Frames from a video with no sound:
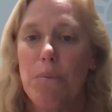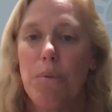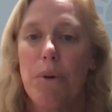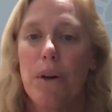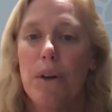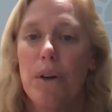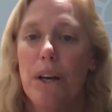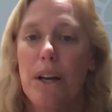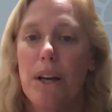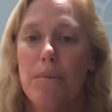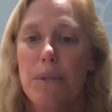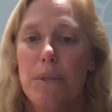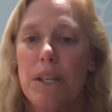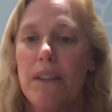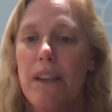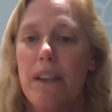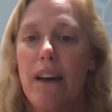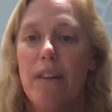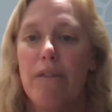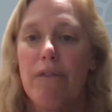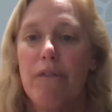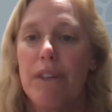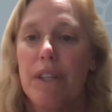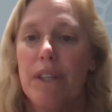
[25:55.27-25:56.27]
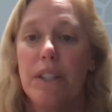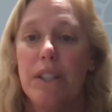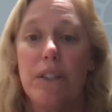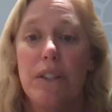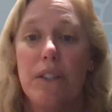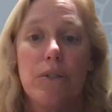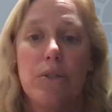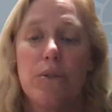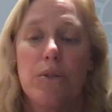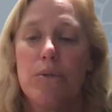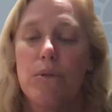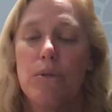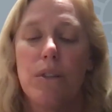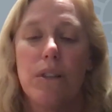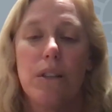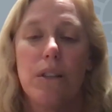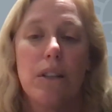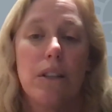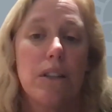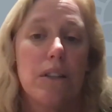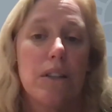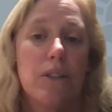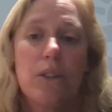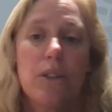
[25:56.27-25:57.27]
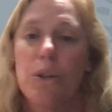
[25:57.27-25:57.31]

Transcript: programs in that field or